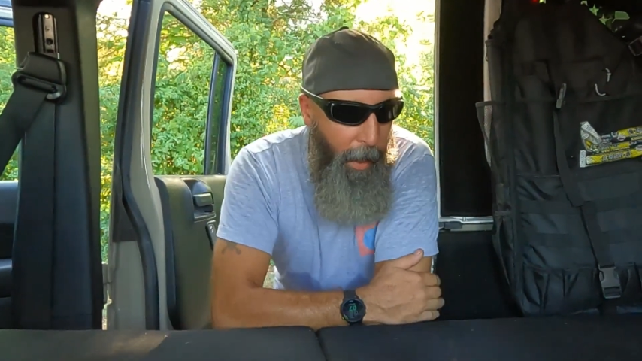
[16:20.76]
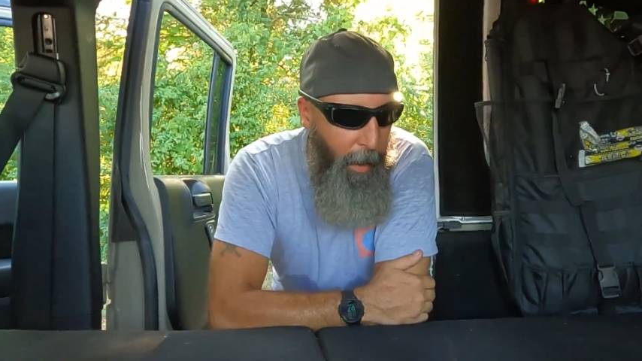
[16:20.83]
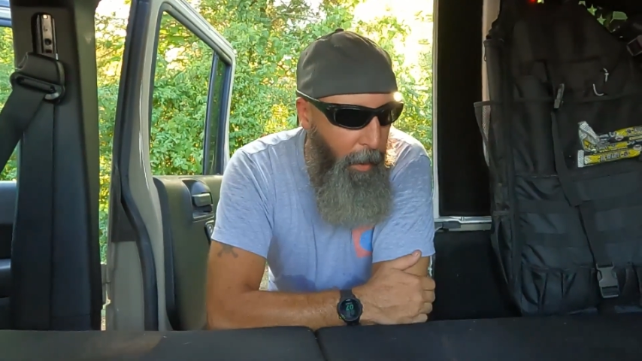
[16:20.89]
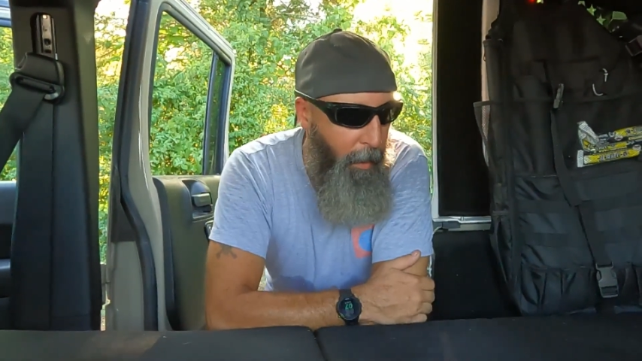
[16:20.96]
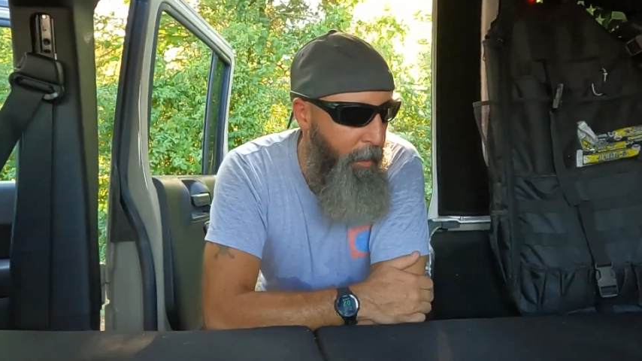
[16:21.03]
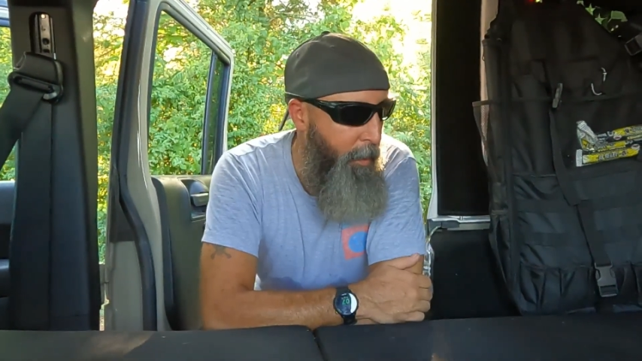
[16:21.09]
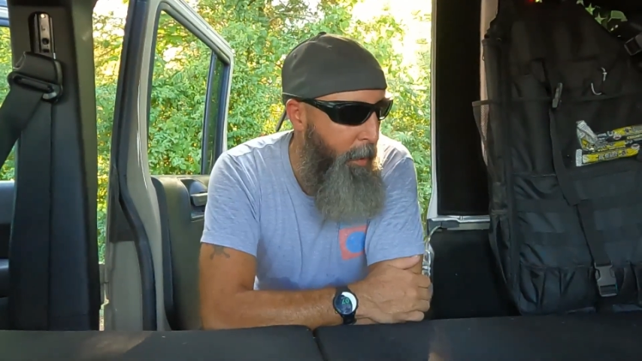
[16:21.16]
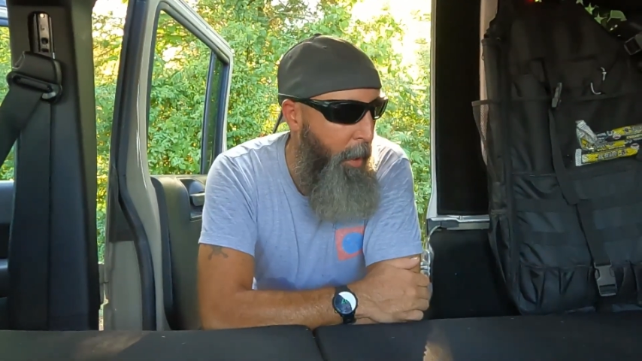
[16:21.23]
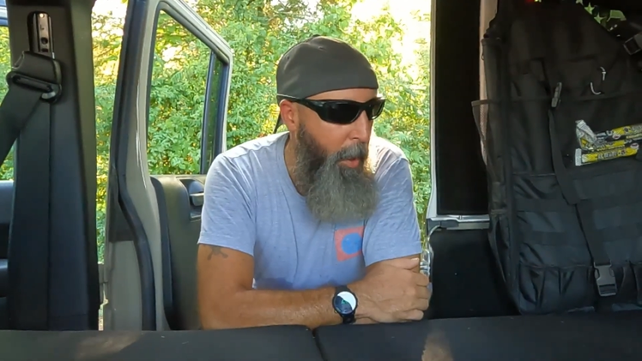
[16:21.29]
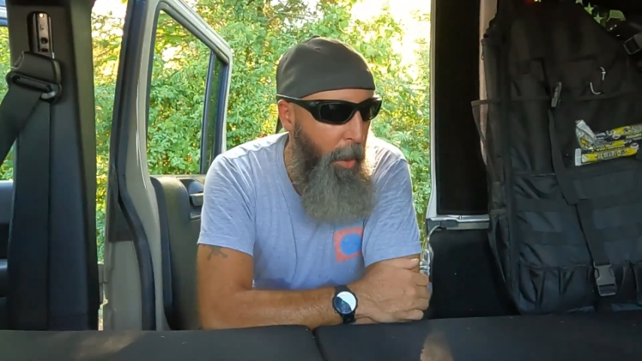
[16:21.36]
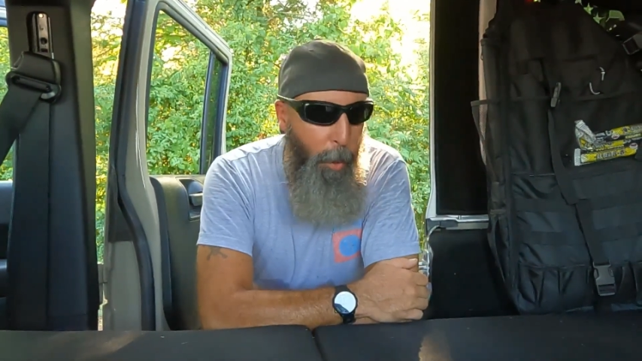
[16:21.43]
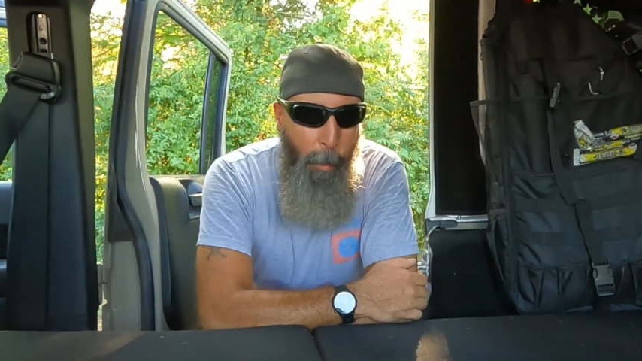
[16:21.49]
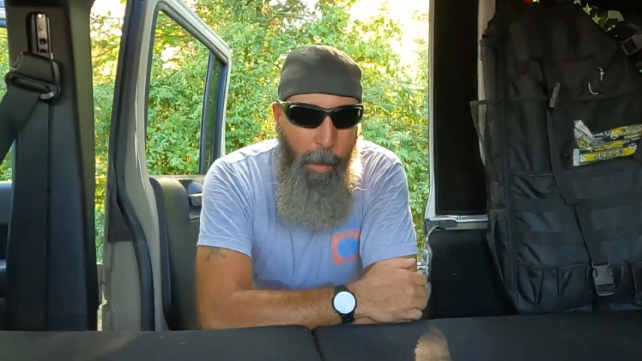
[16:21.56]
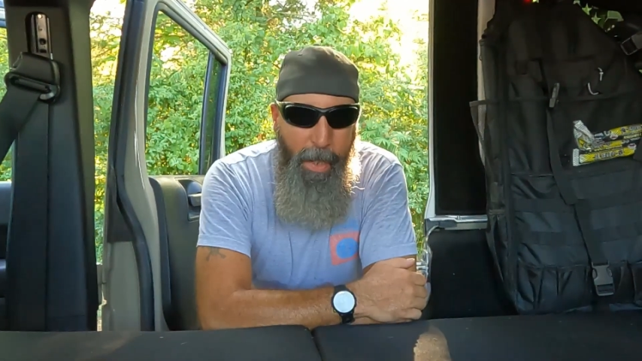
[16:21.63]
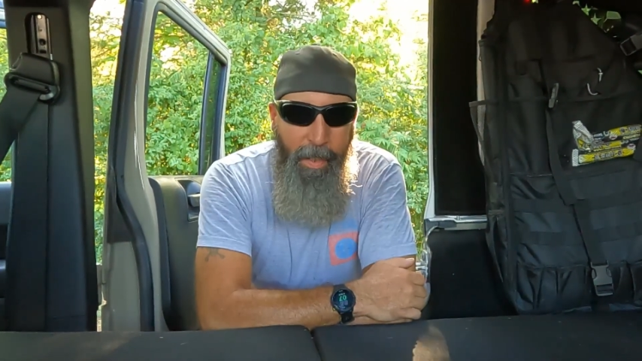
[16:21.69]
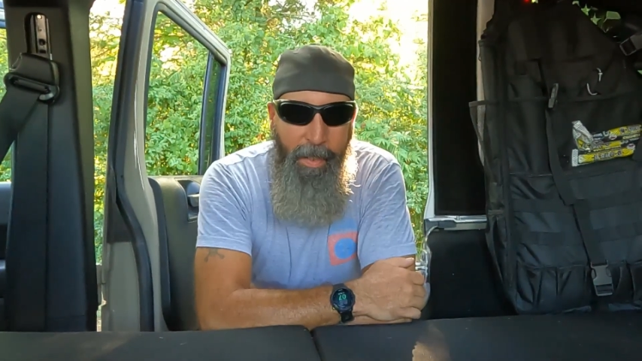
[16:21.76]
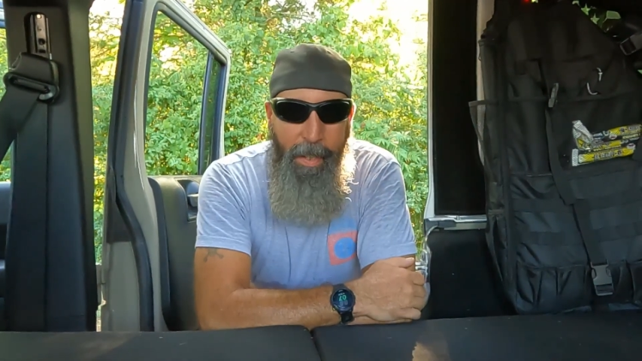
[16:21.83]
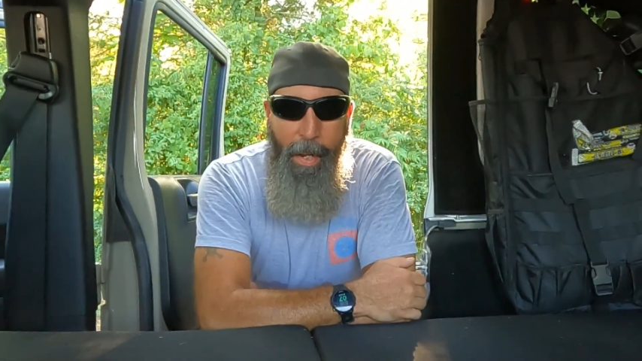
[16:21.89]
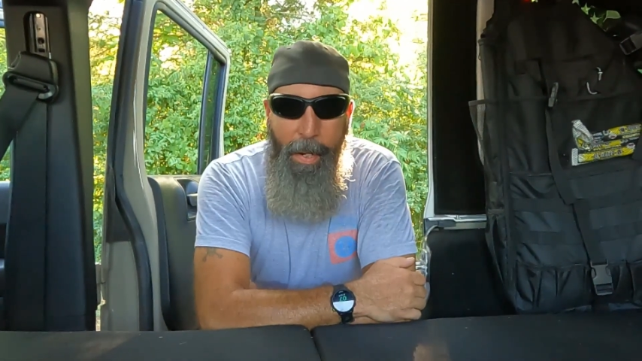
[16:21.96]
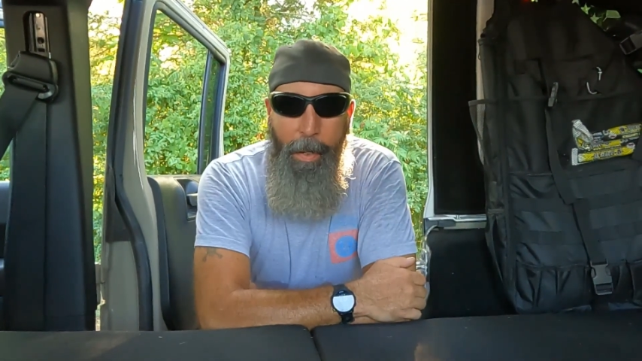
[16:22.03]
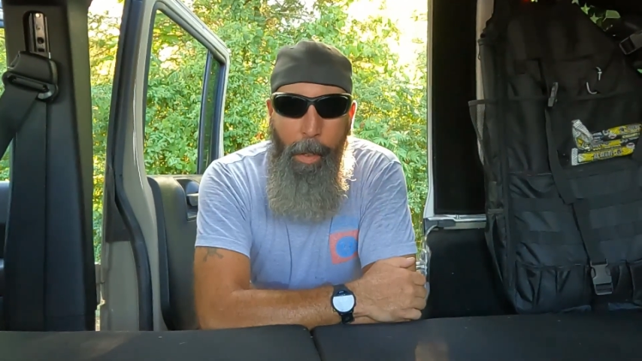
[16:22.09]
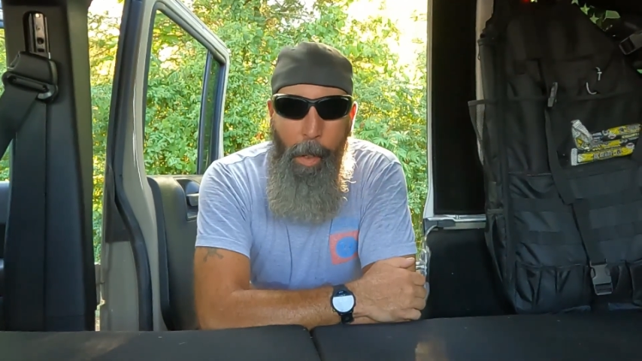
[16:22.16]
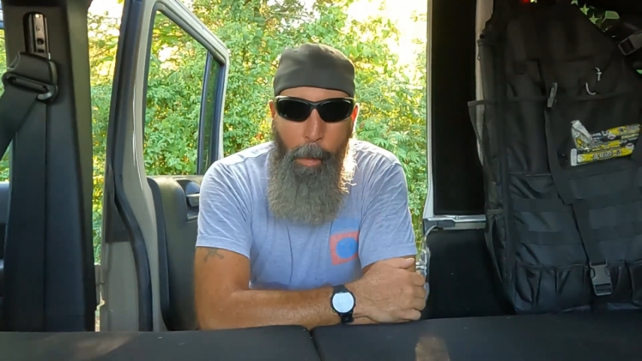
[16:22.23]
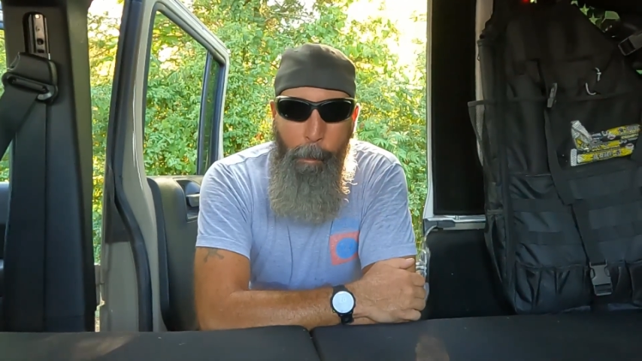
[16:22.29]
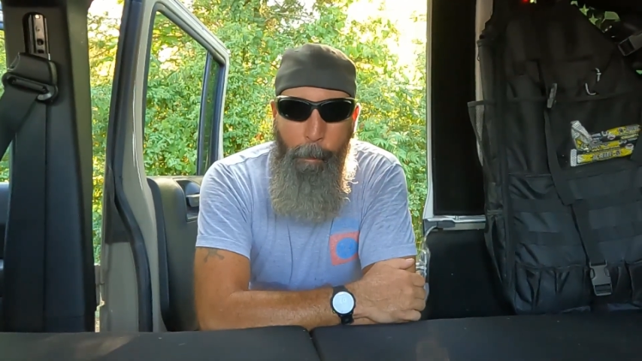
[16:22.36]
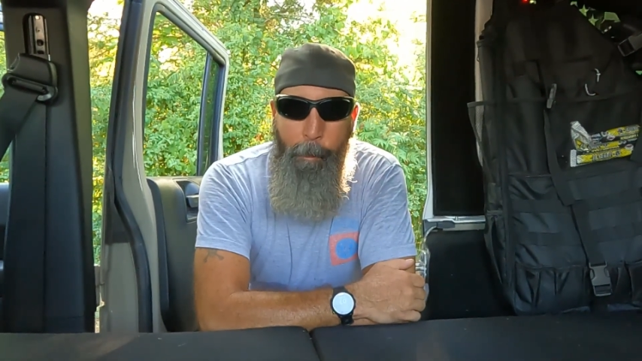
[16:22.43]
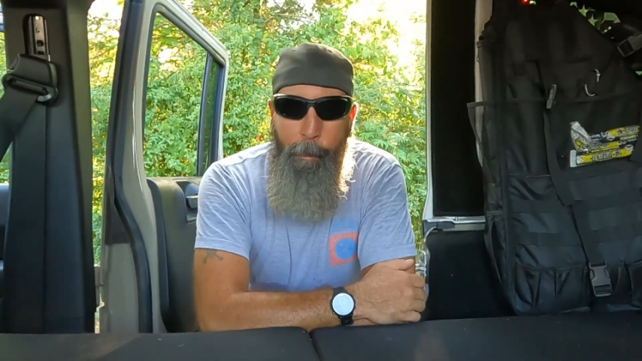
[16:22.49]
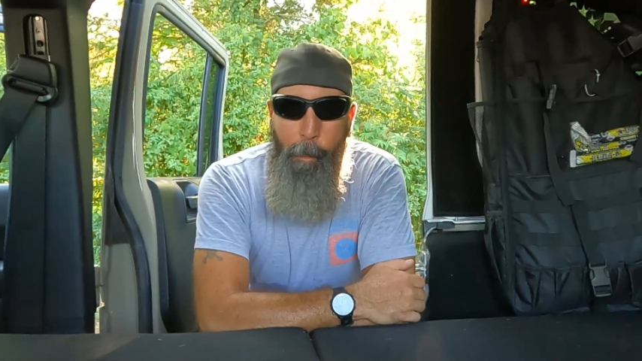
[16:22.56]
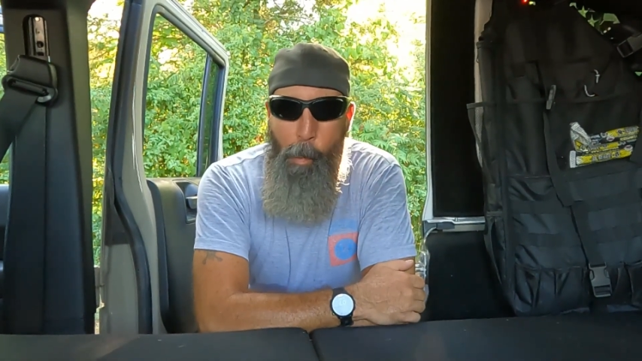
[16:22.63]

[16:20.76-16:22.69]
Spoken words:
is you can set it up